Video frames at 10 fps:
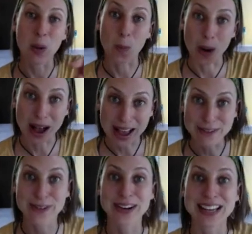Y
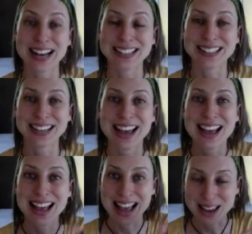for yes,
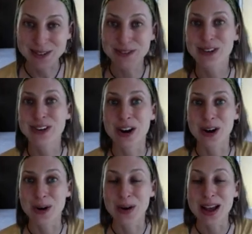N for no,